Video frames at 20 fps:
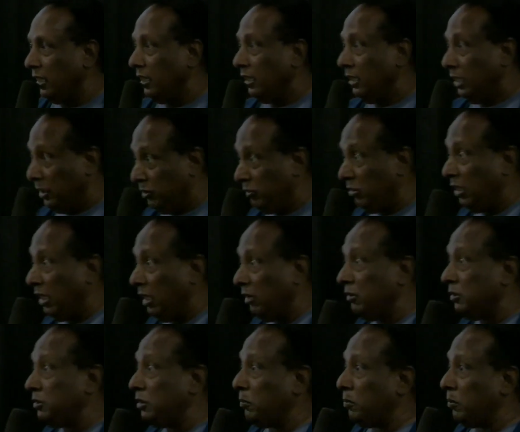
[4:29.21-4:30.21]
That's where I
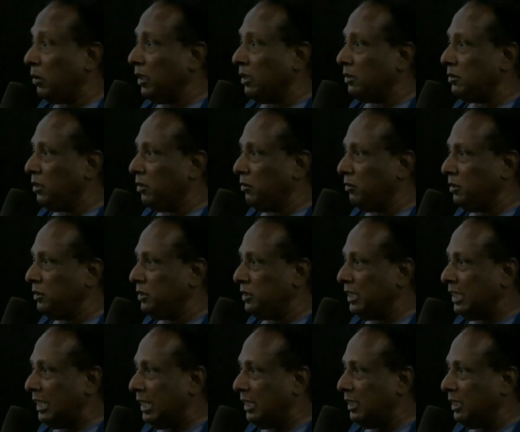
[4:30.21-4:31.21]
was surprised. How did
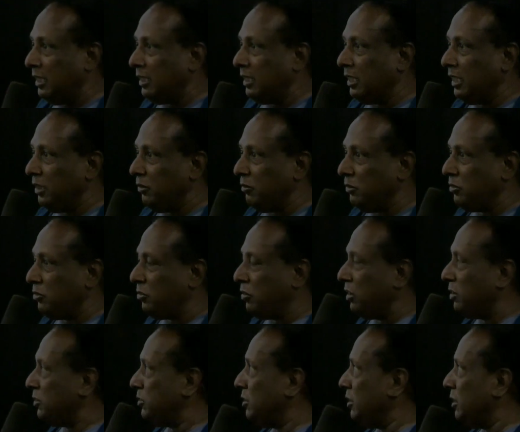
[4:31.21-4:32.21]
she get that kind of a
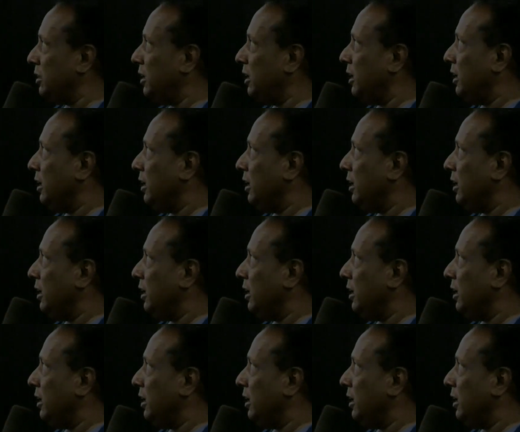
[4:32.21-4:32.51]
structure?